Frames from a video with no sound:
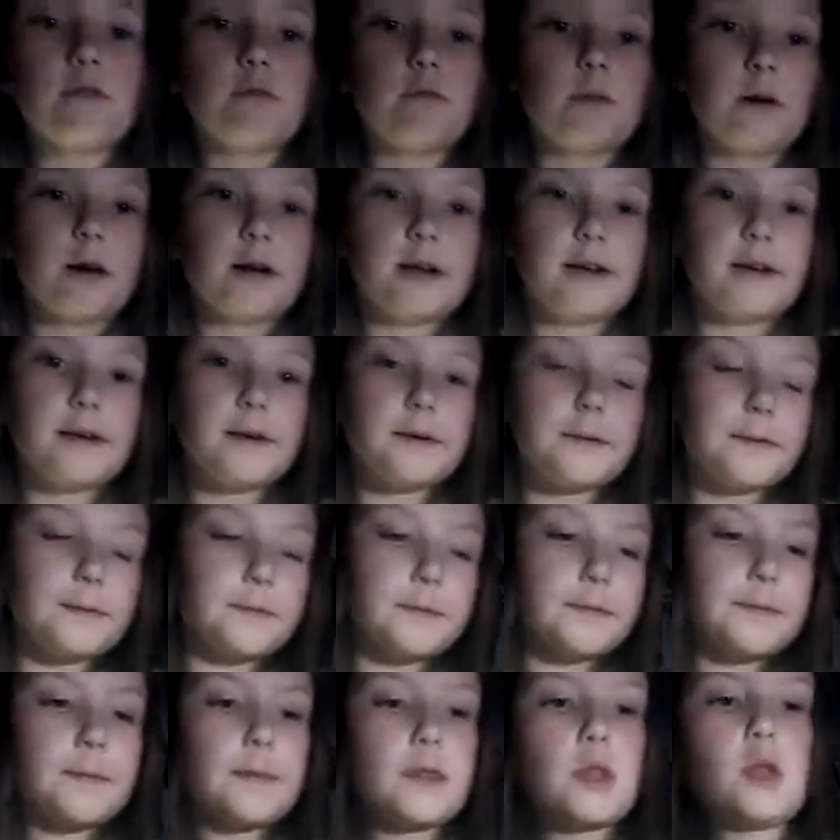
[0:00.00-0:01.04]
one,
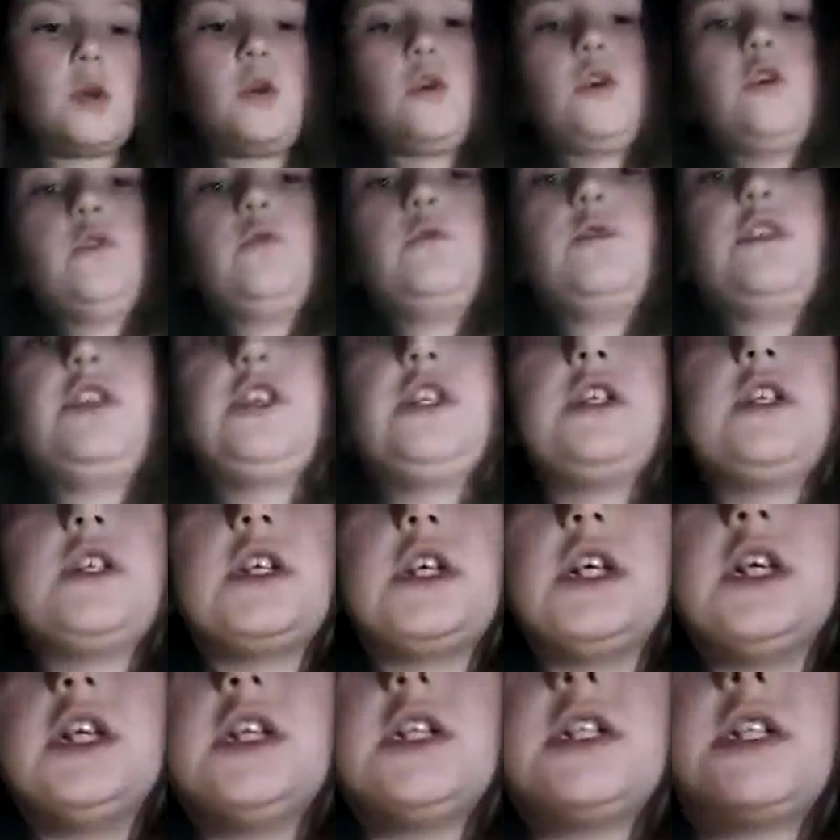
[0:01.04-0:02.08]
which is
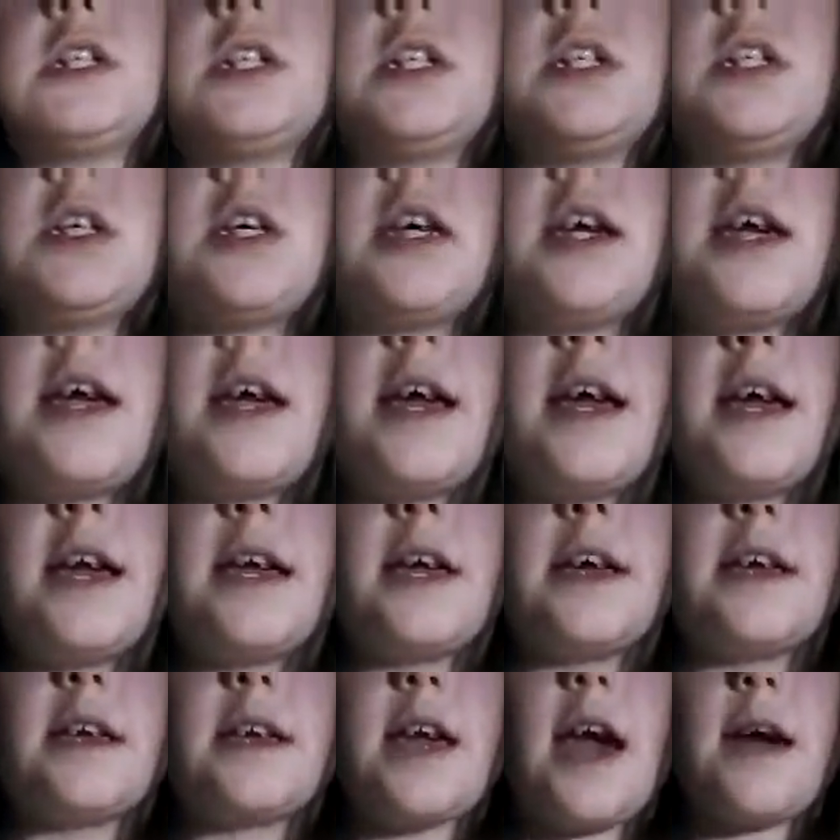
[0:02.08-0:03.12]
this
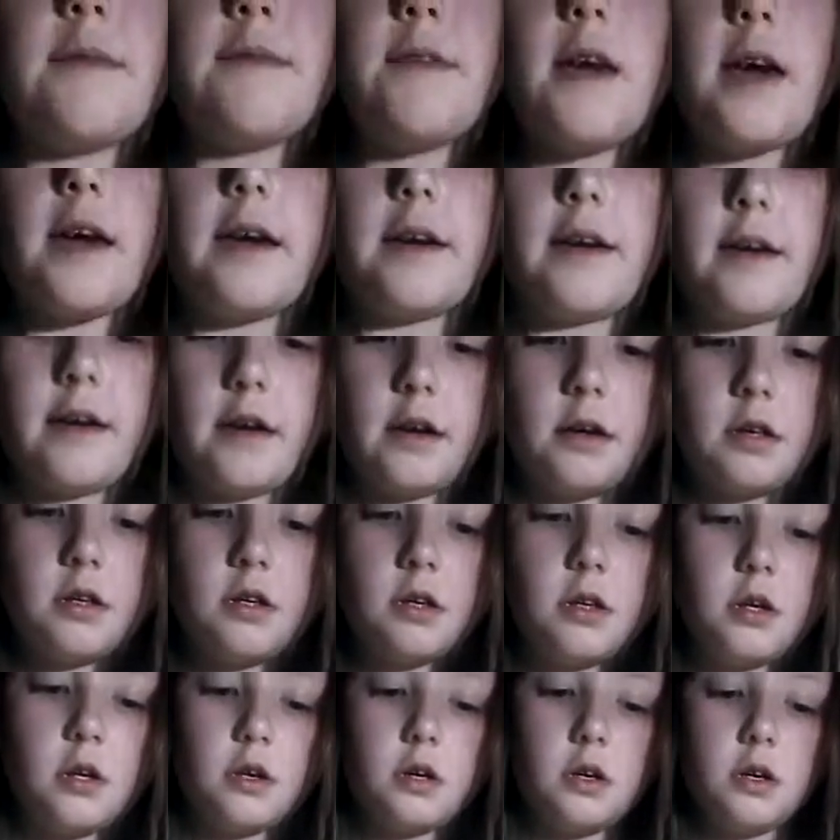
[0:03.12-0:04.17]
cafe.
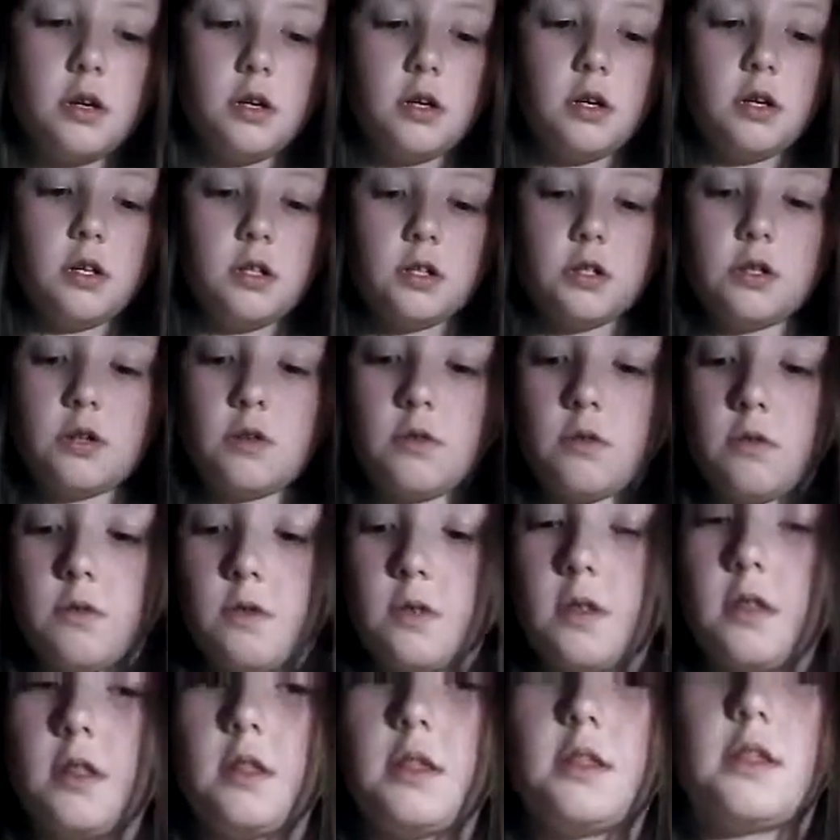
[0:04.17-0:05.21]

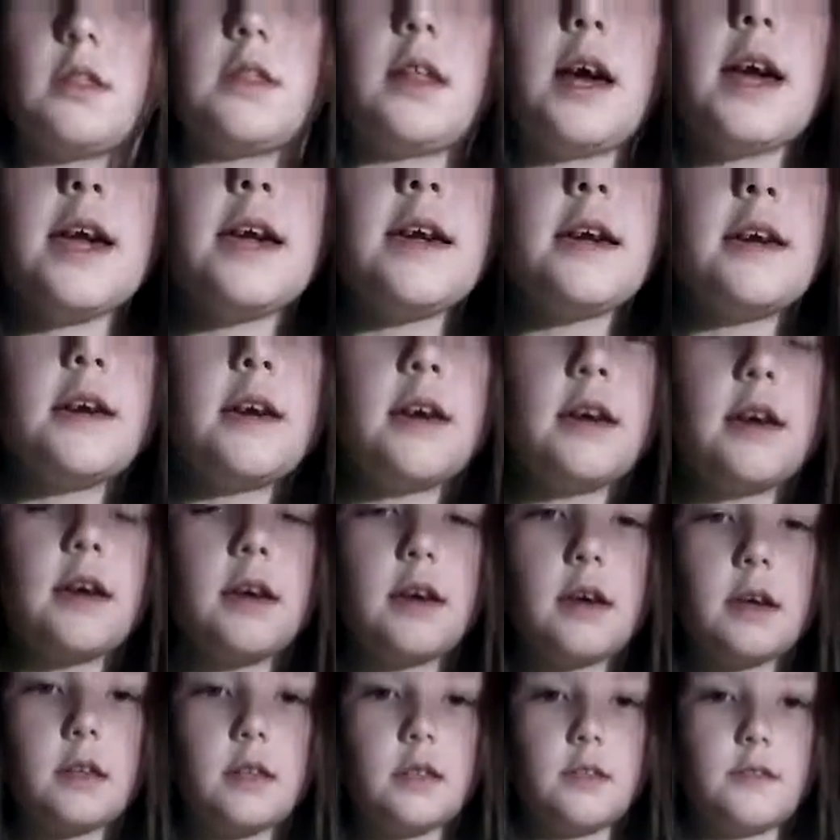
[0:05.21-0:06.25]
So like
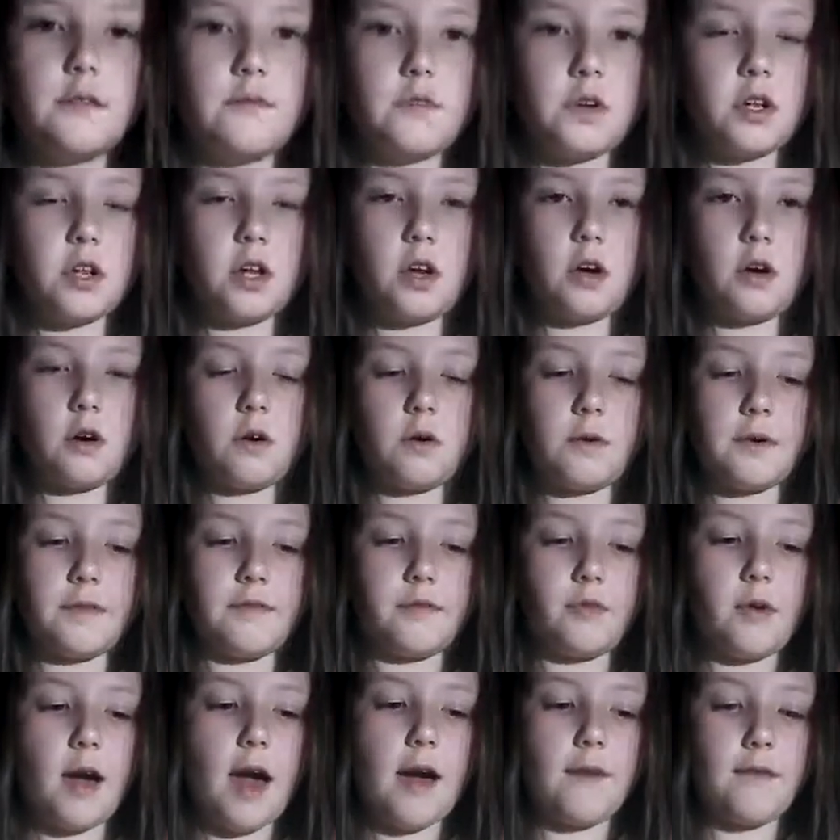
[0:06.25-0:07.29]
the video
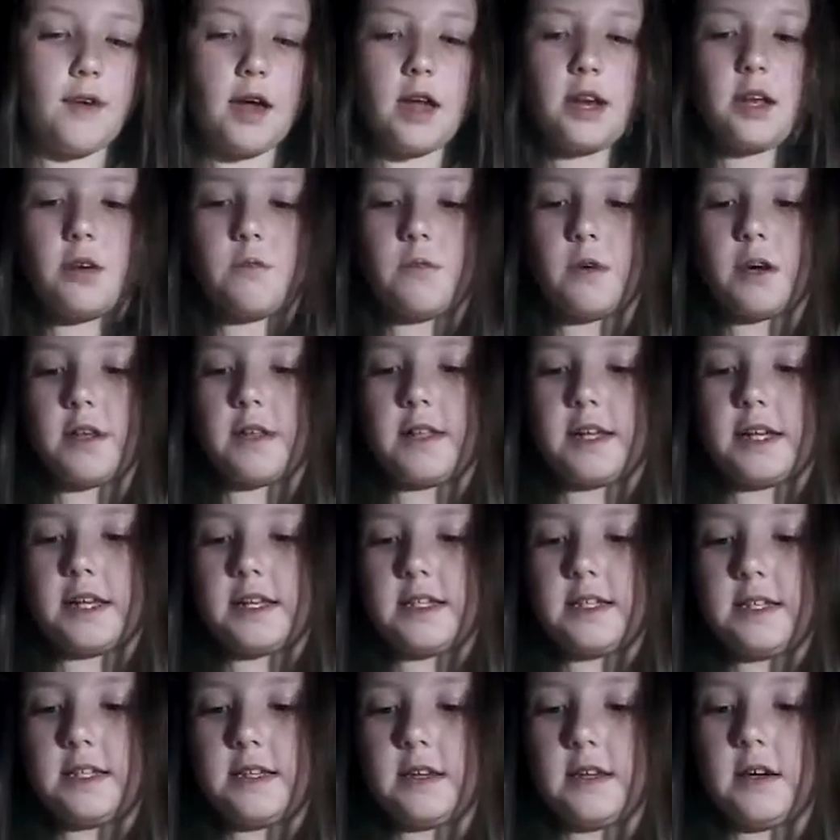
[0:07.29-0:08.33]
if you have any one of
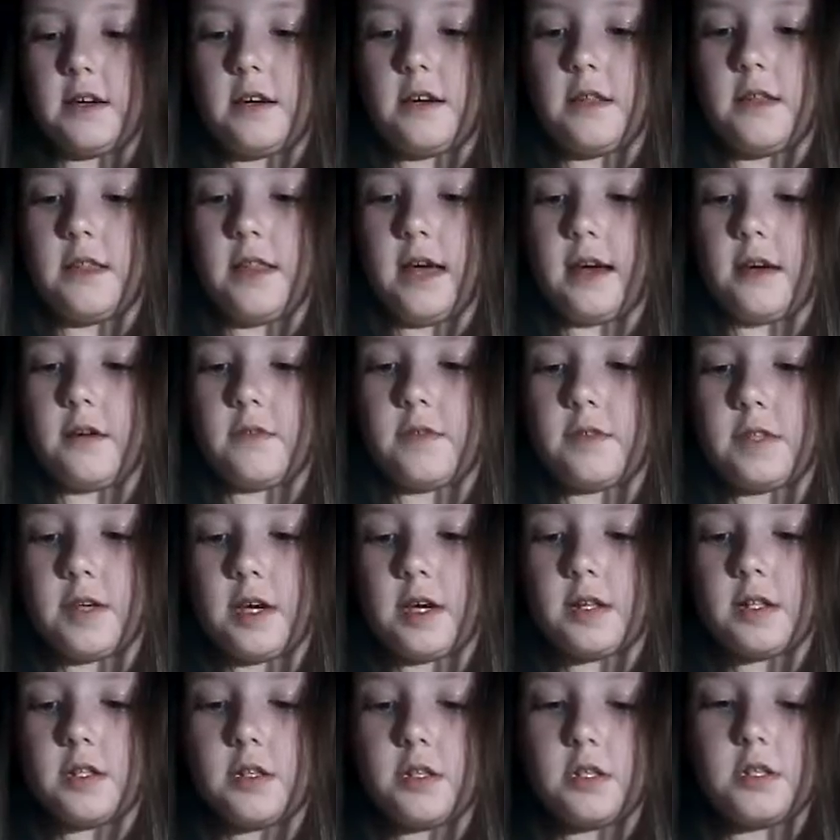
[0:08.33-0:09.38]
these Lego
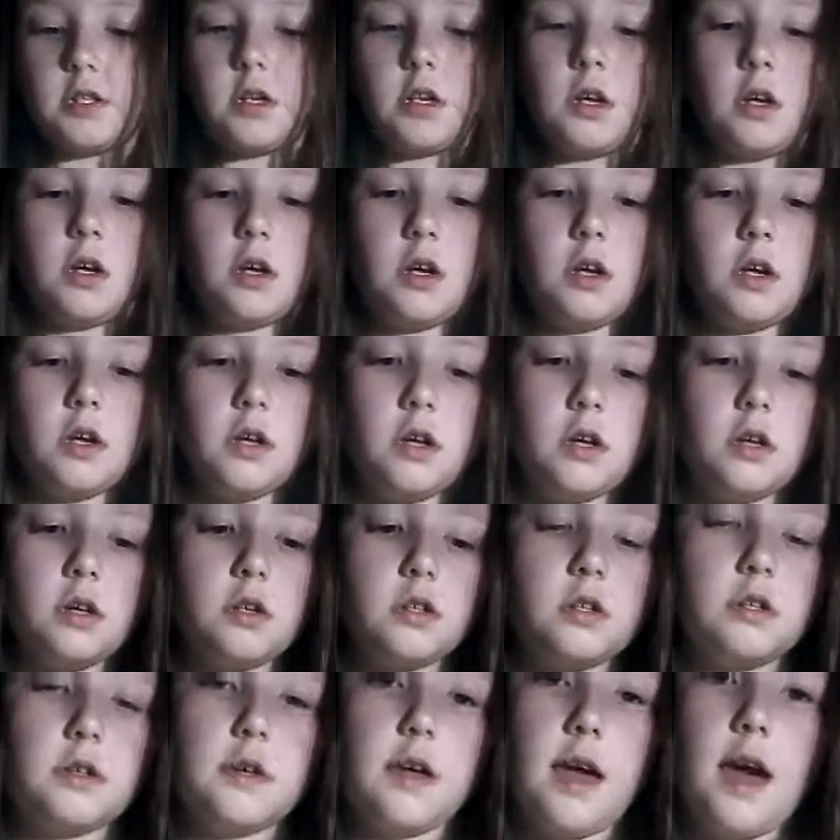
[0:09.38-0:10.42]
sets.
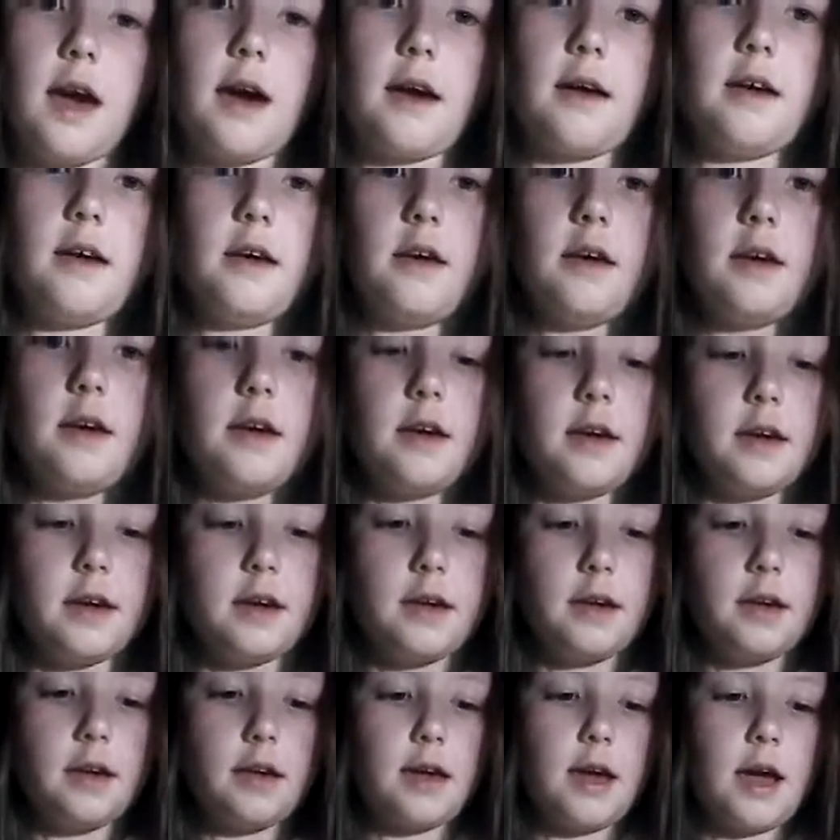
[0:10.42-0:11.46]
So yeah,
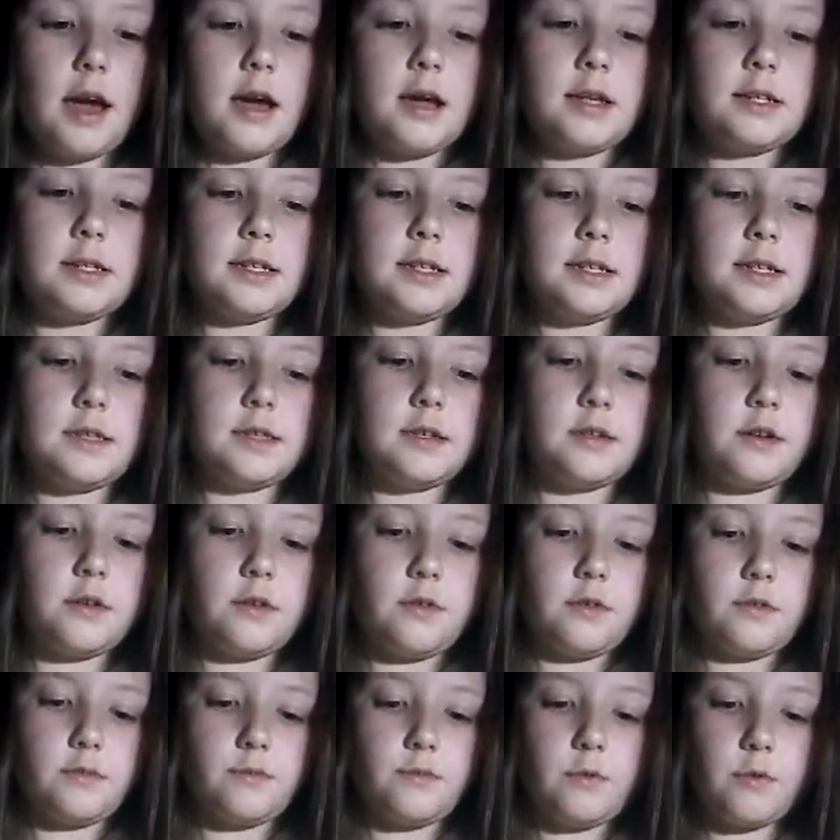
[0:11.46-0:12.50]
it has this
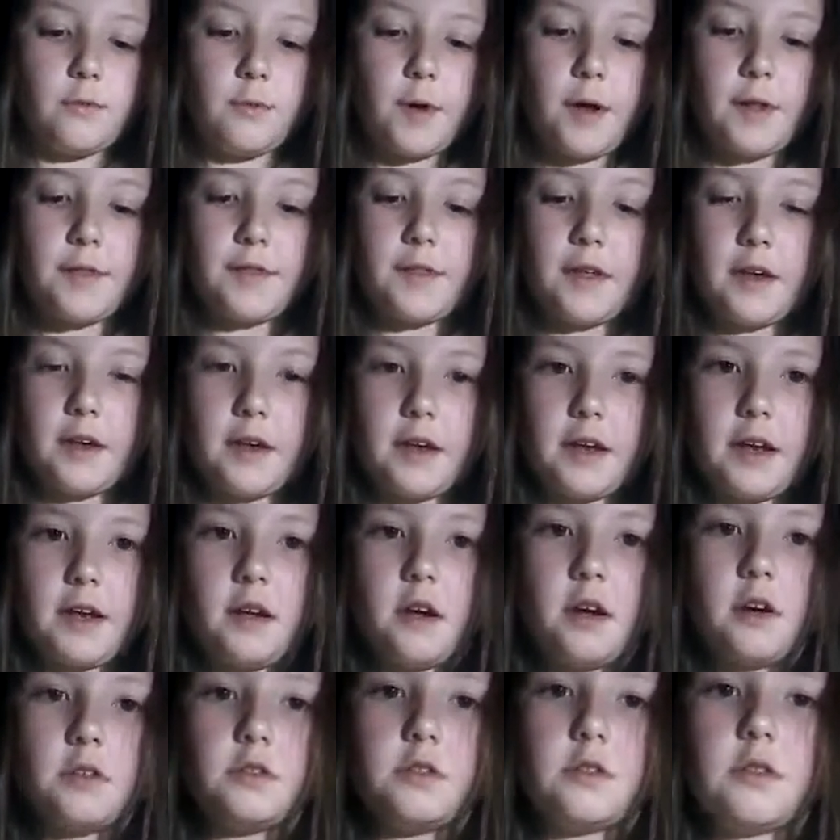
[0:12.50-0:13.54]
little robot thing, and it also